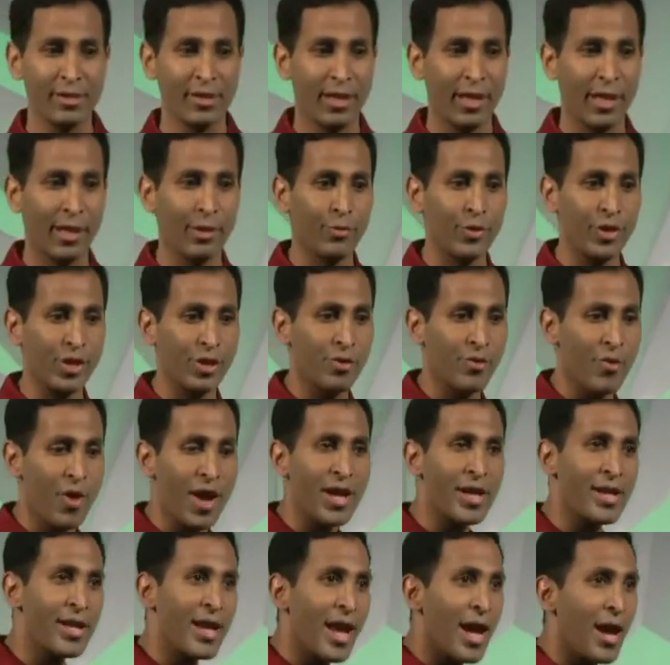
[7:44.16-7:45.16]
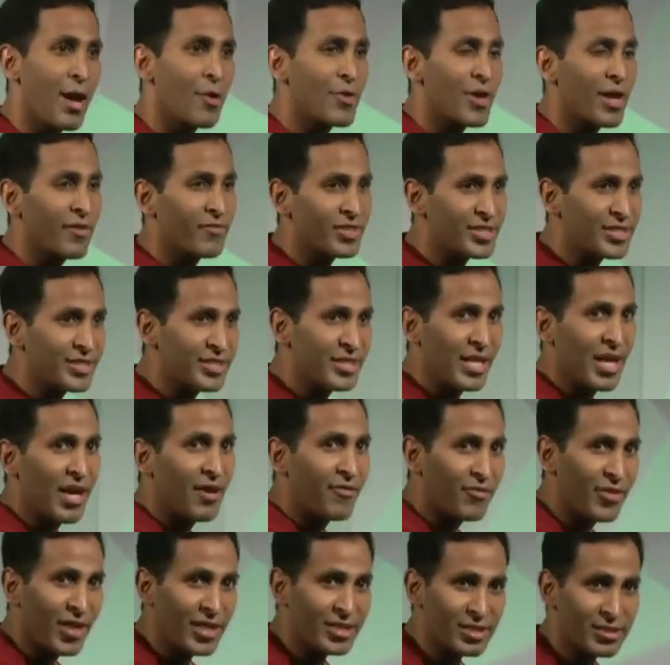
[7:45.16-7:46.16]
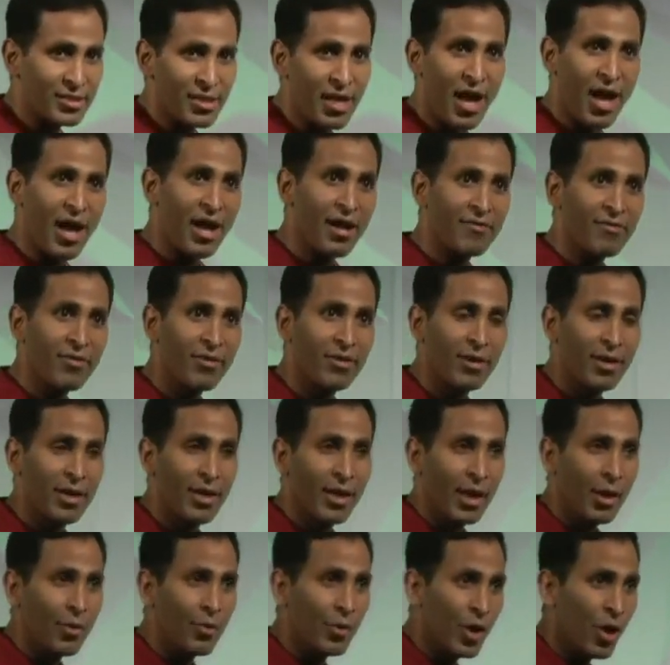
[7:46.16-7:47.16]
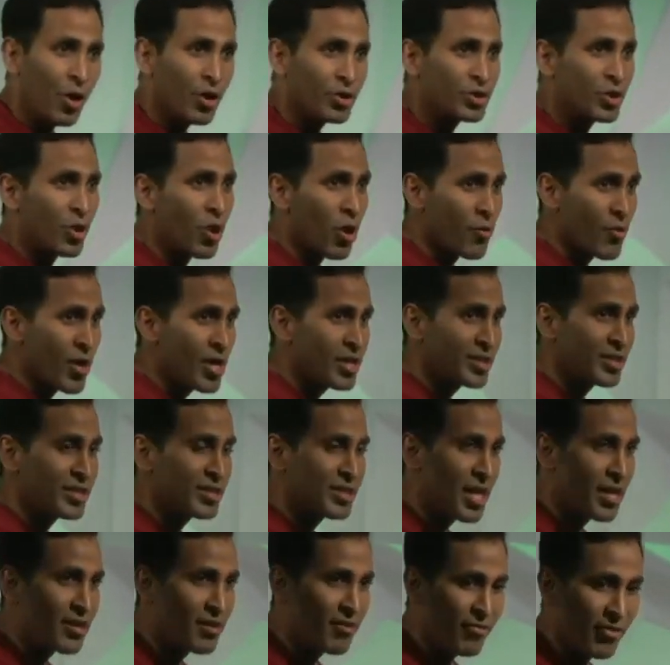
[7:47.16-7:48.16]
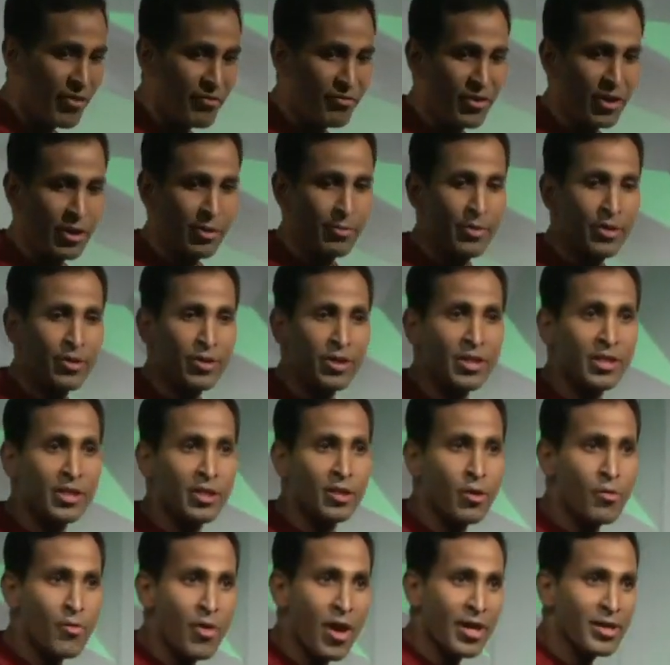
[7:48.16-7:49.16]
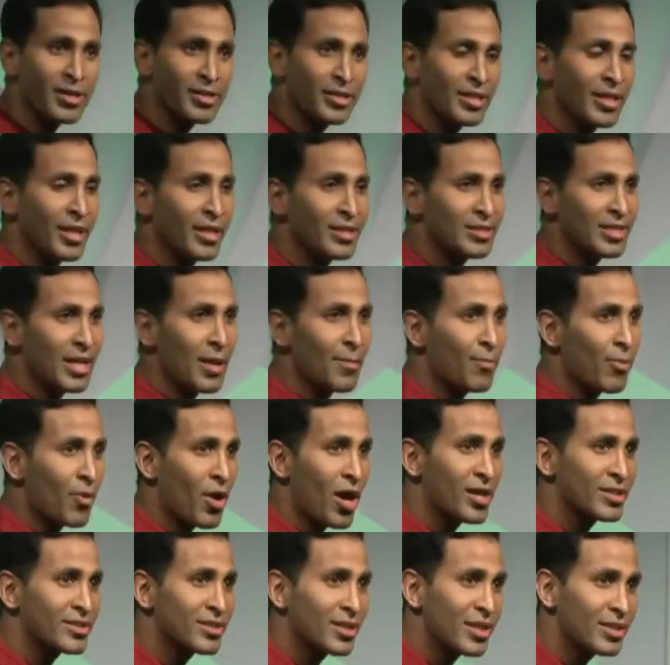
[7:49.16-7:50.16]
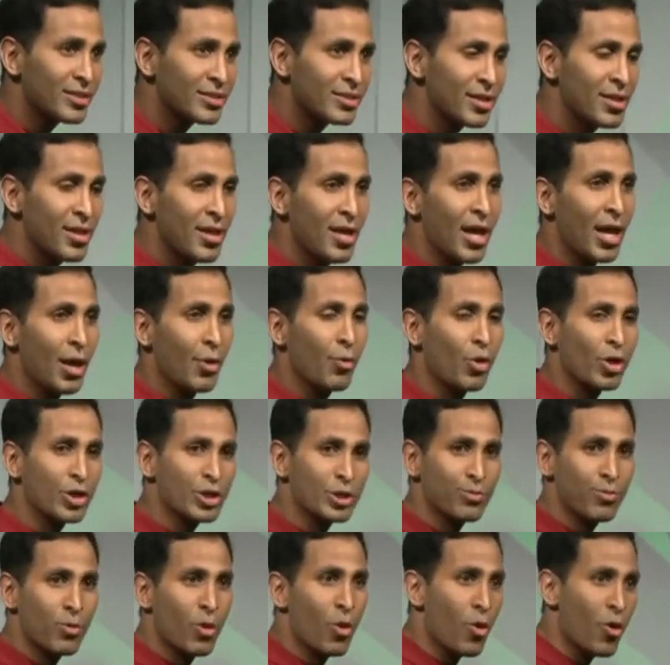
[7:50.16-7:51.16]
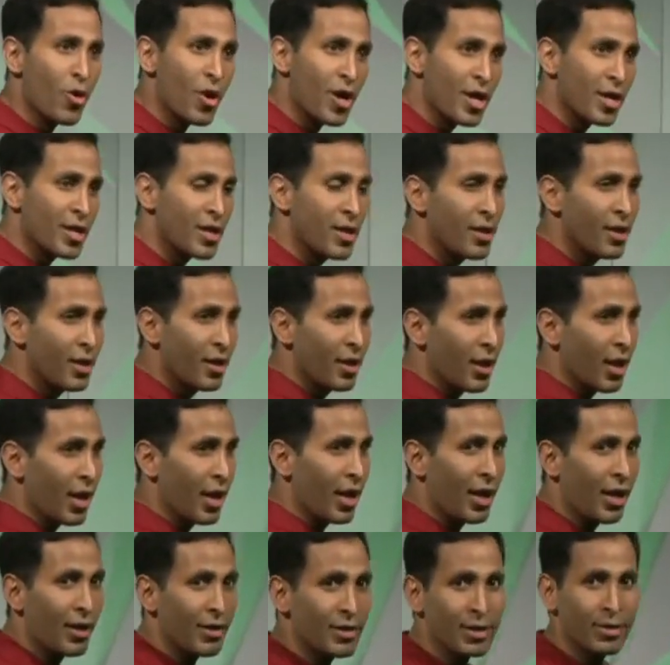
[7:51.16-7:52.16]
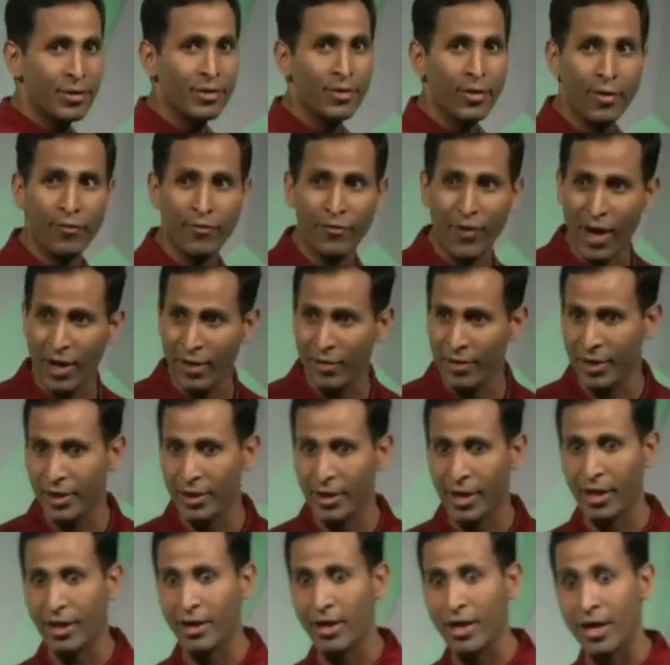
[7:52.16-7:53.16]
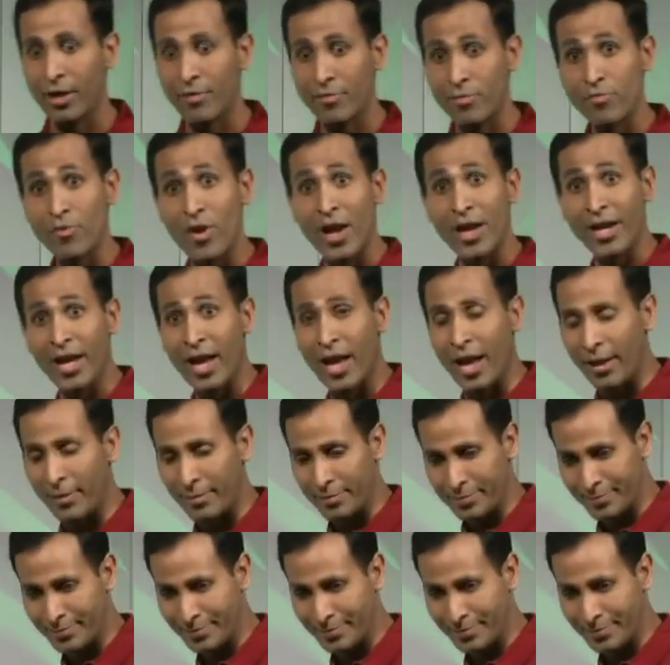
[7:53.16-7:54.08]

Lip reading: And we are right now, we have a CF that's live, and we also are raising 10 to 15 million in a Reg D exempt process, and we're exploring filing a Reg A.